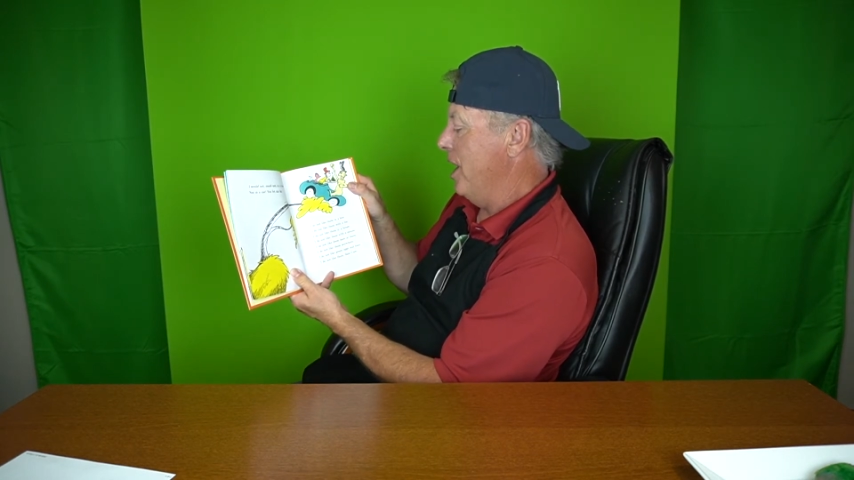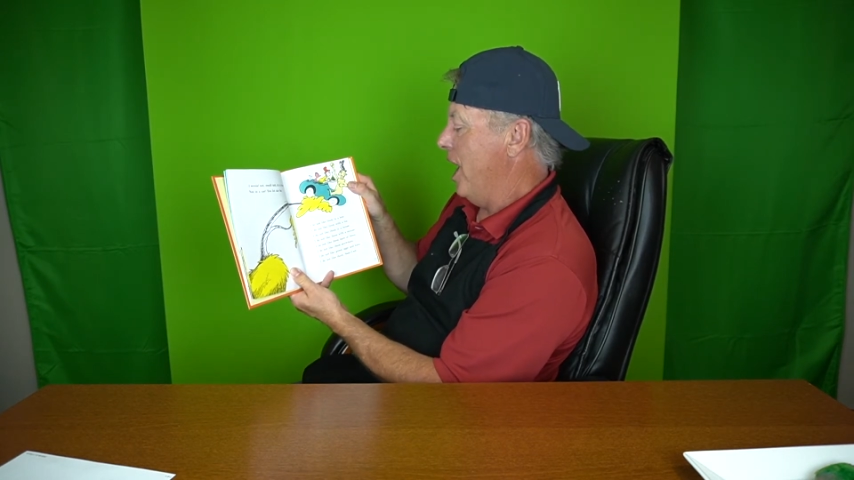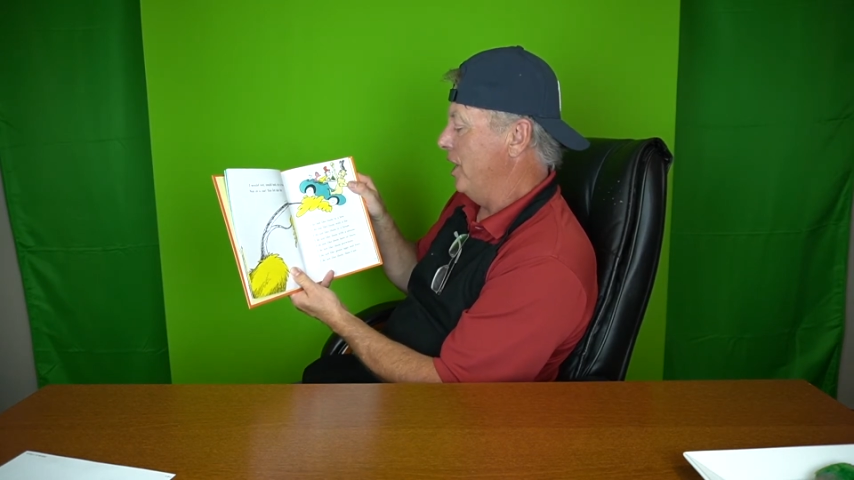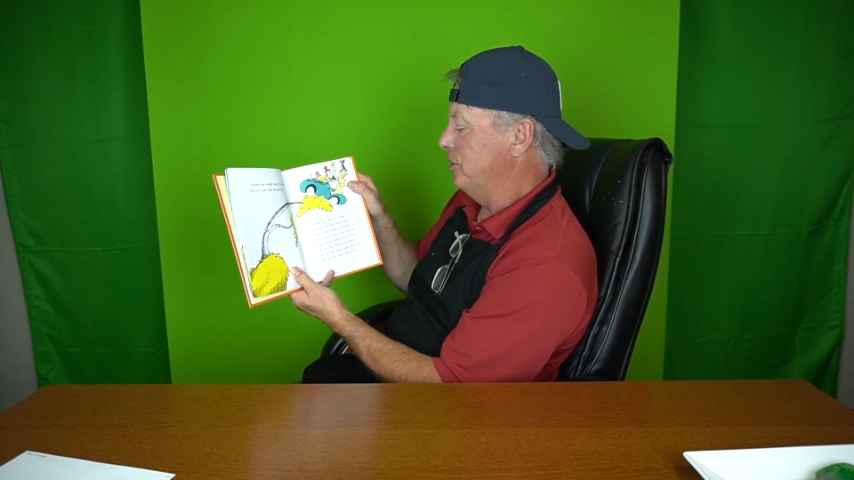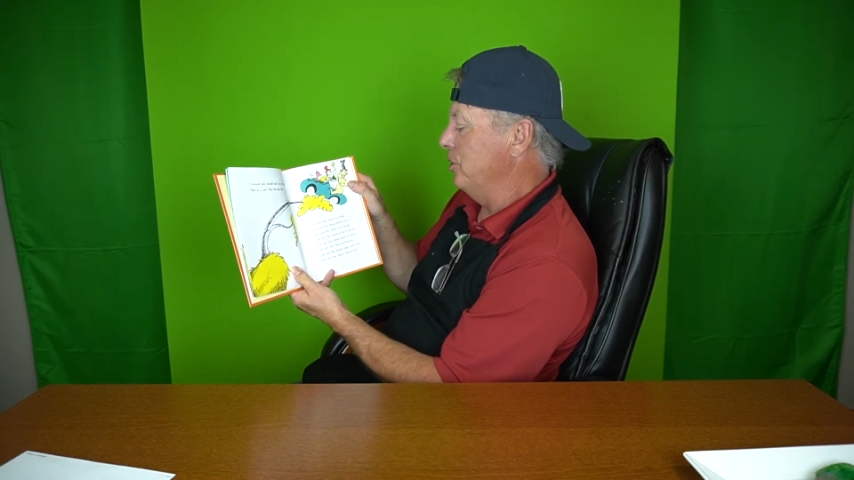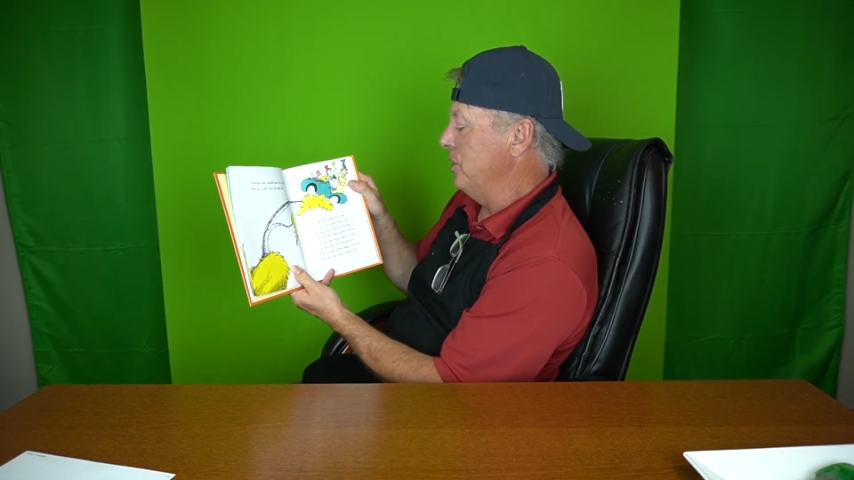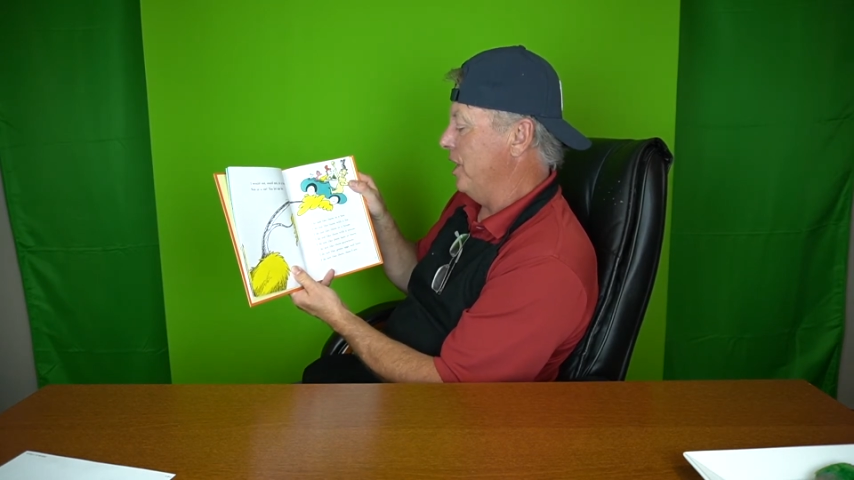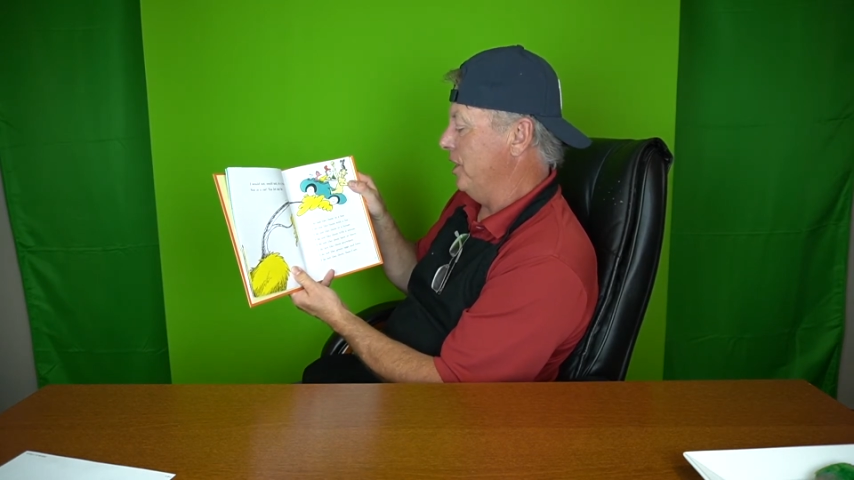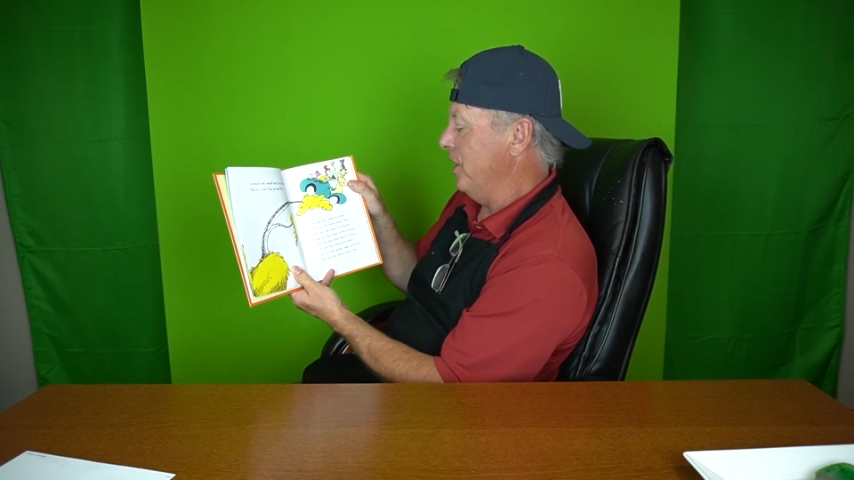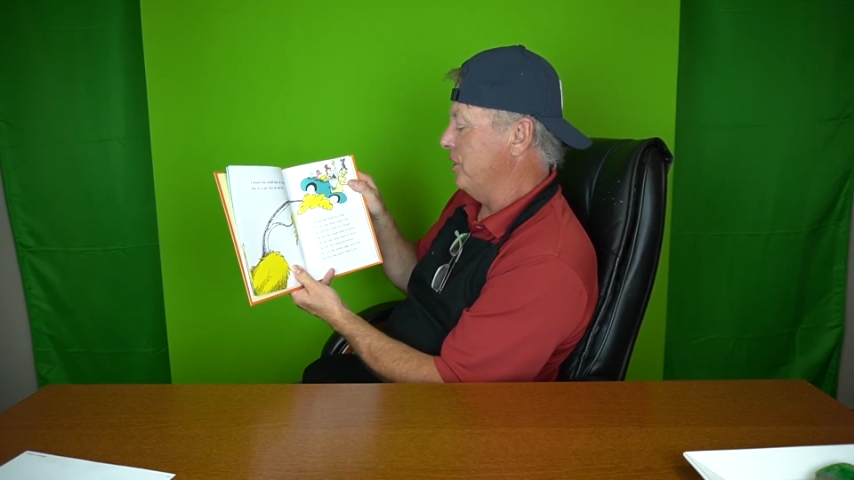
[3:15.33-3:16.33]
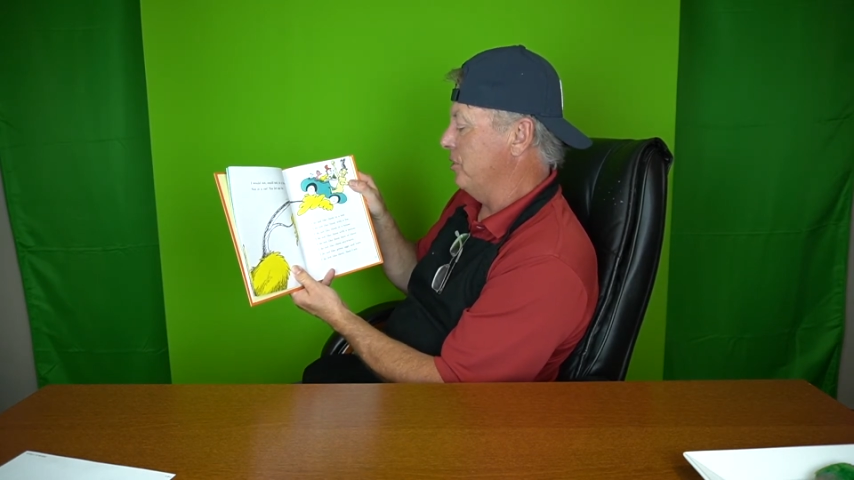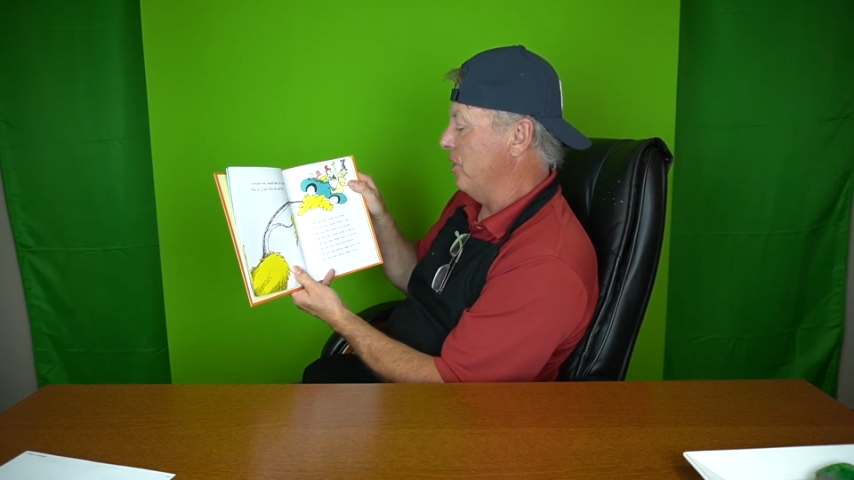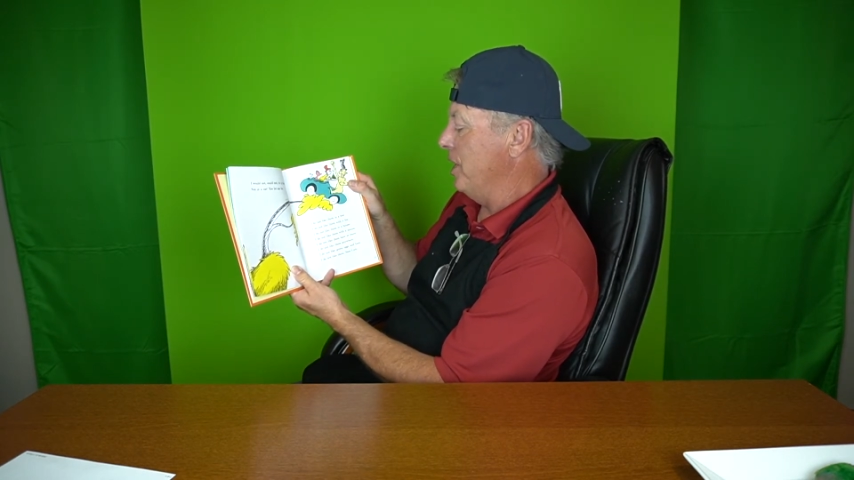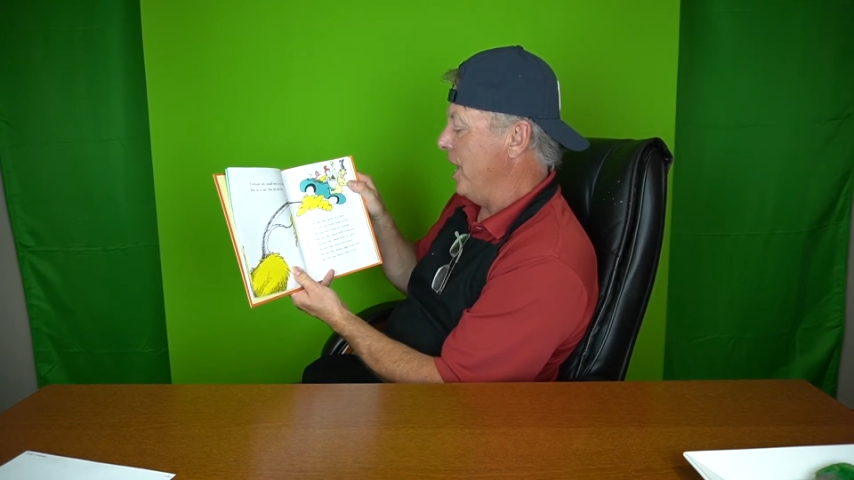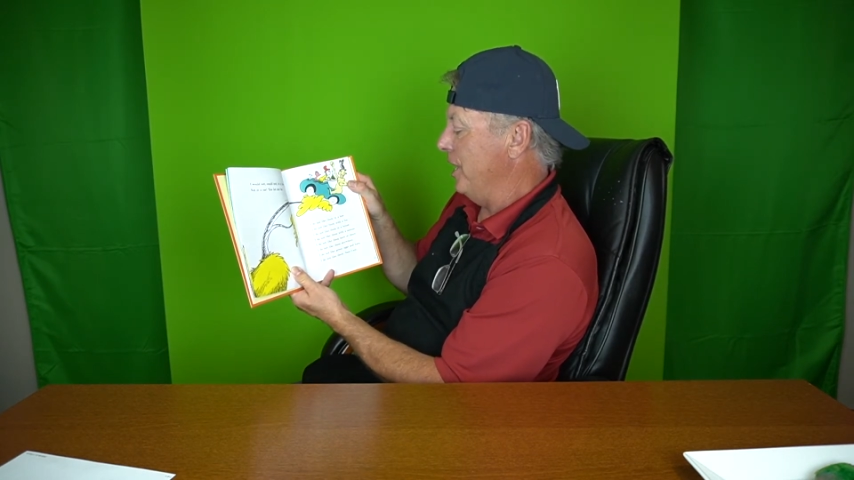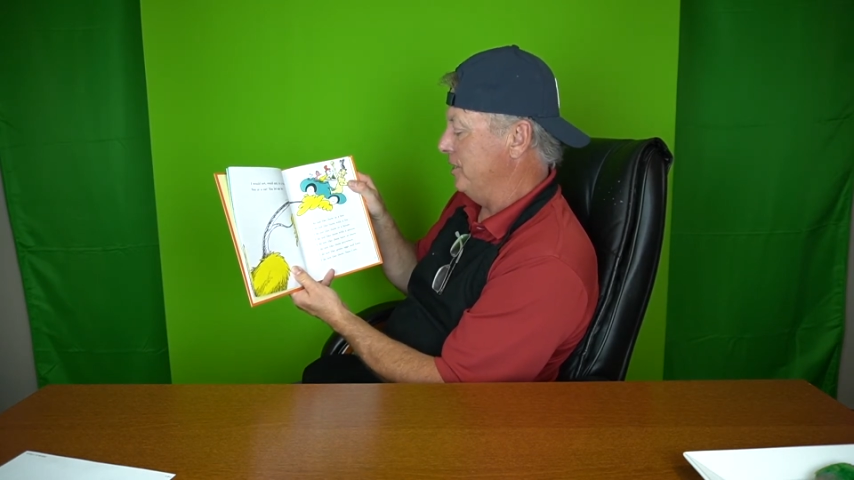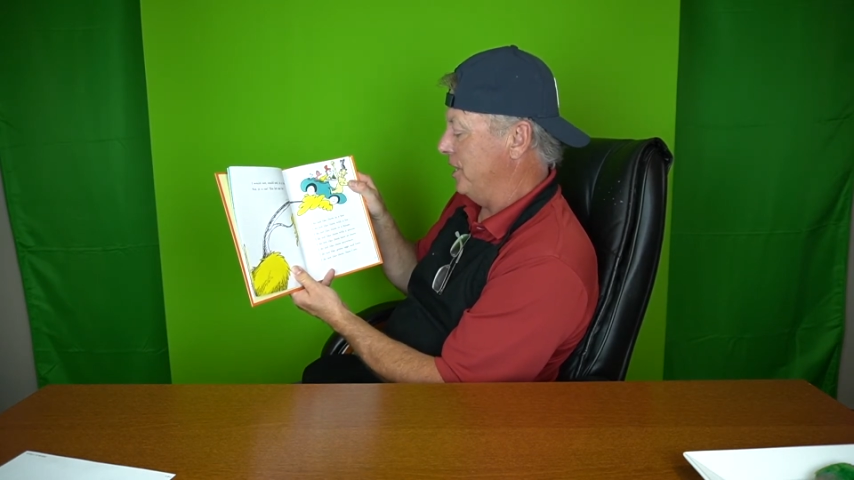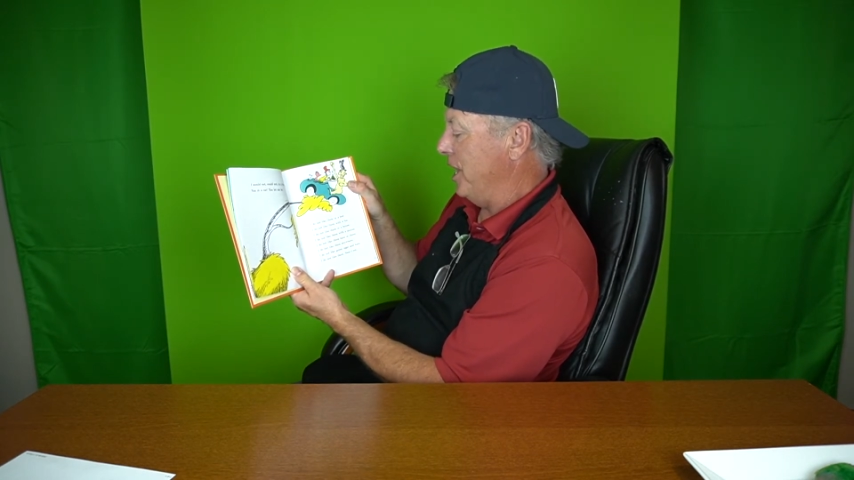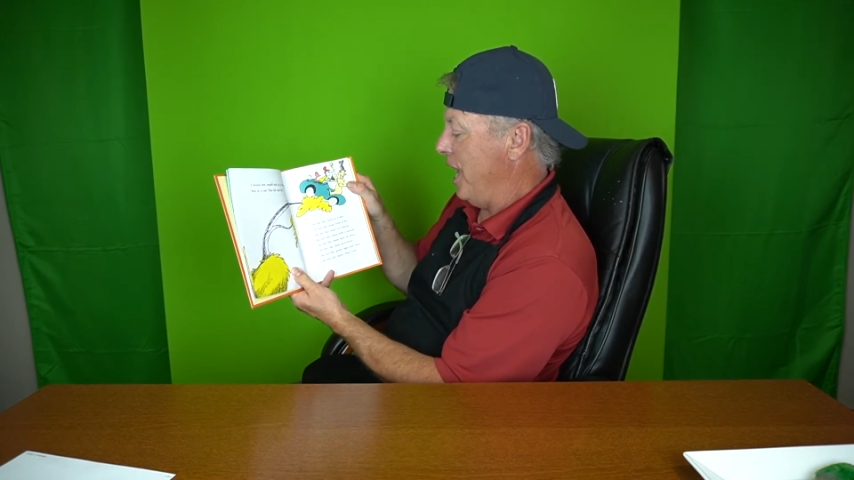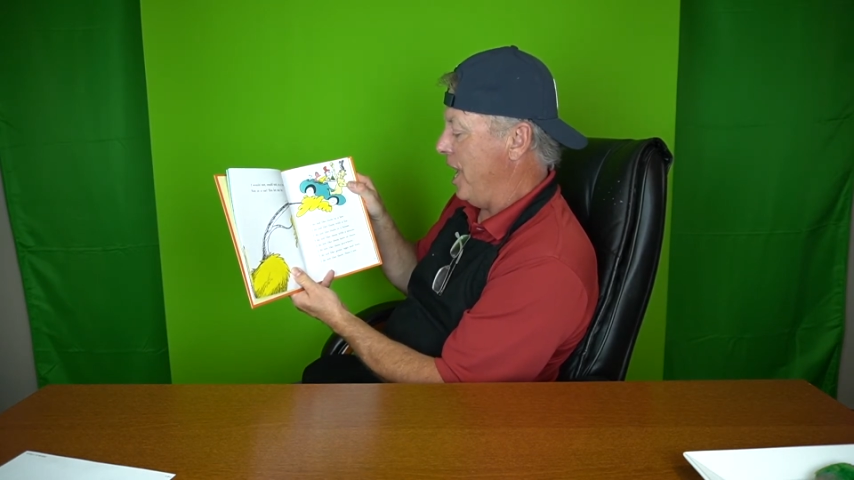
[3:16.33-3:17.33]
I do not like green eggs
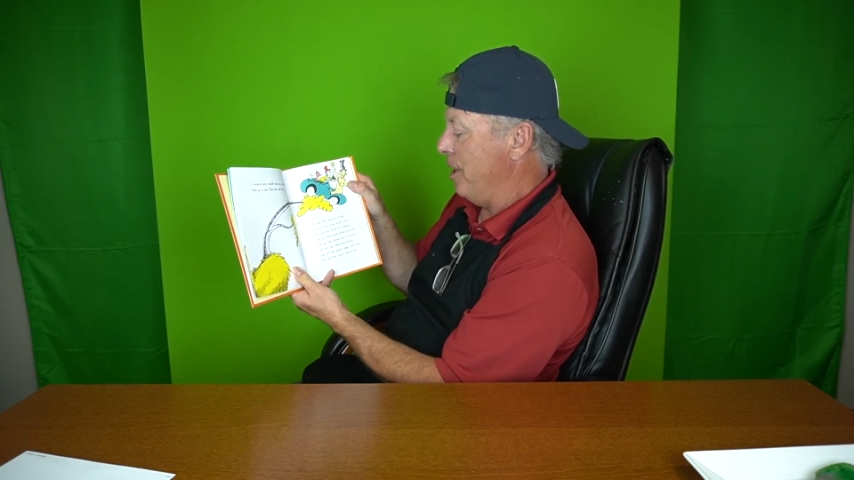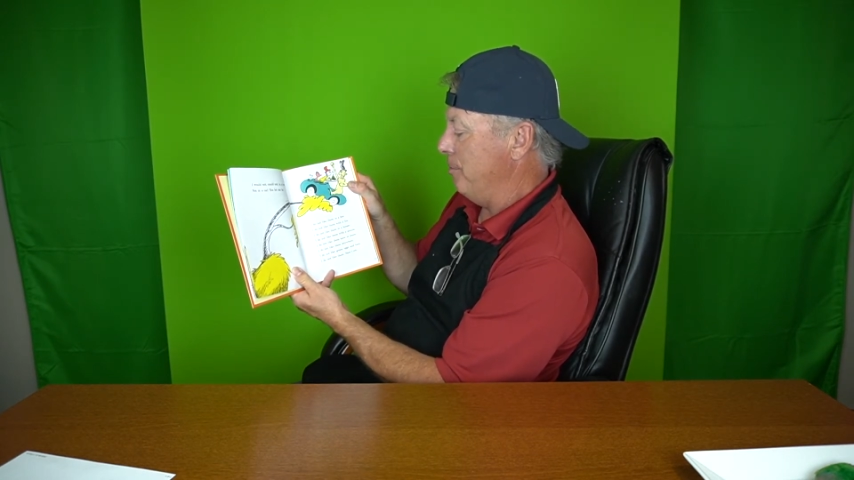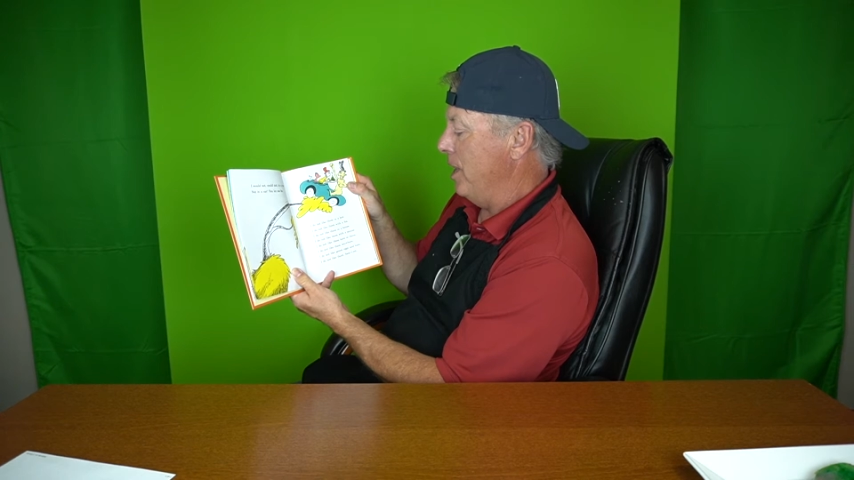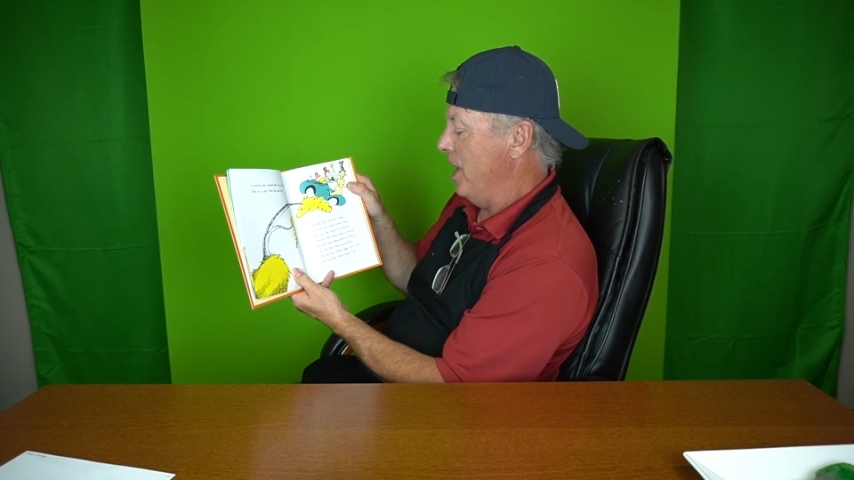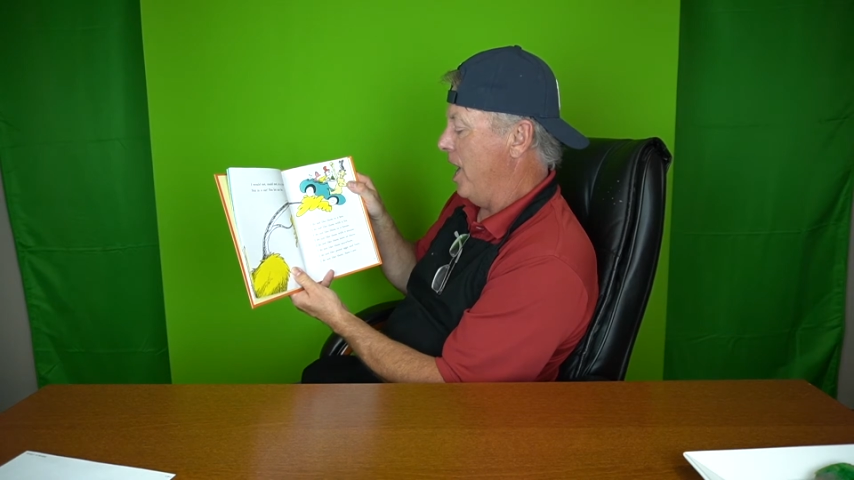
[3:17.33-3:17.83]
and ham.